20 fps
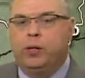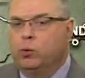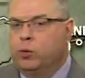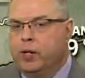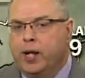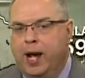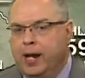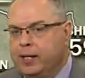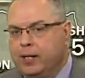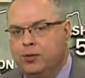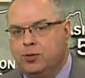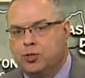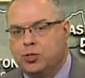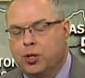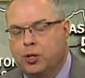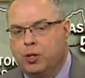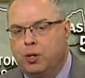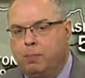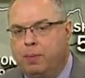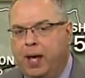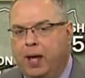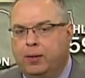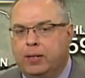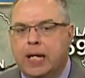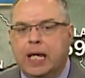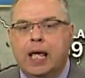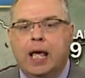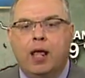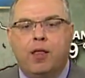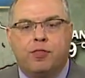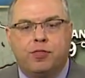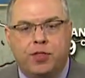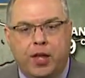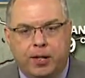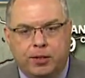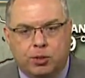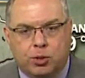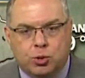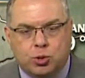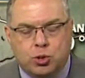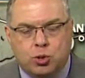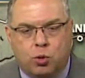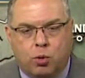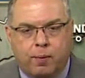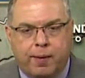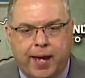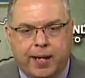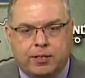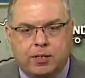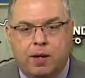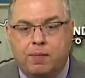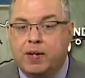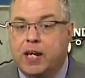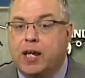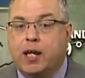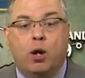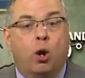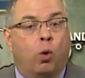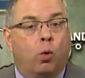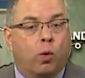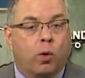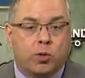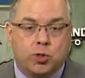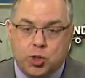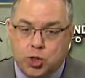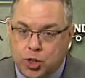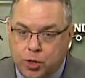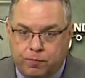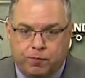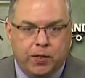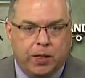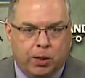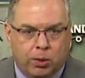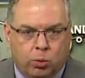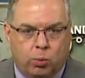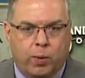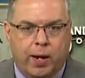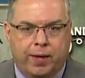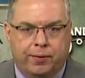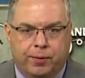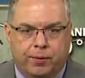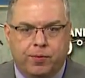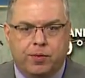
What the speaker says: We're not concerned about thunderstorm activity or severe weather